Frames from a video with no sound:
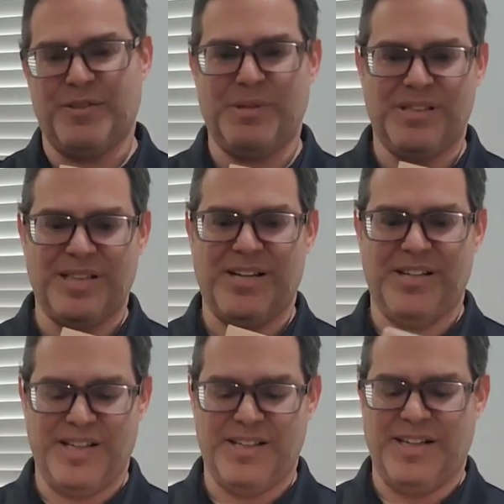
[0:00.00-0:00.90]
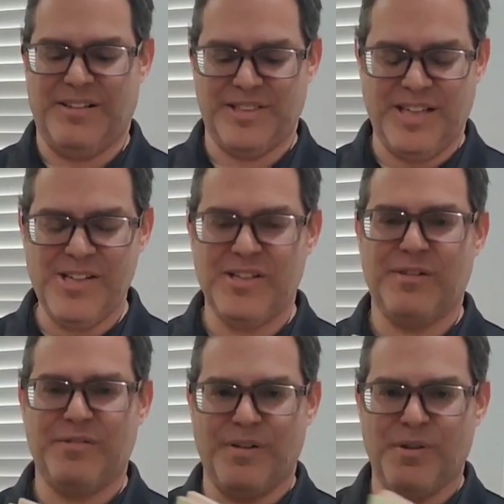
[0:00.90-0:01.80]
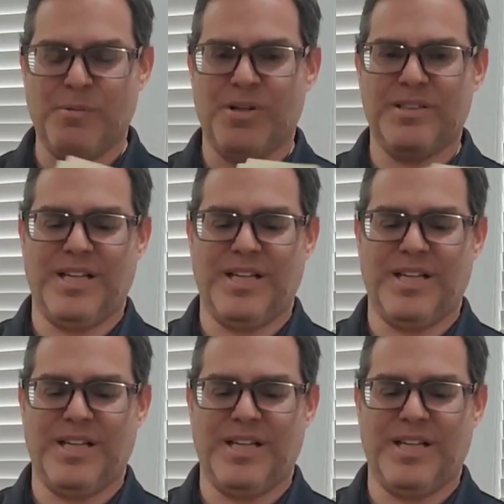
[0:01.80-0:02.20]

which is actually like enunciation of the words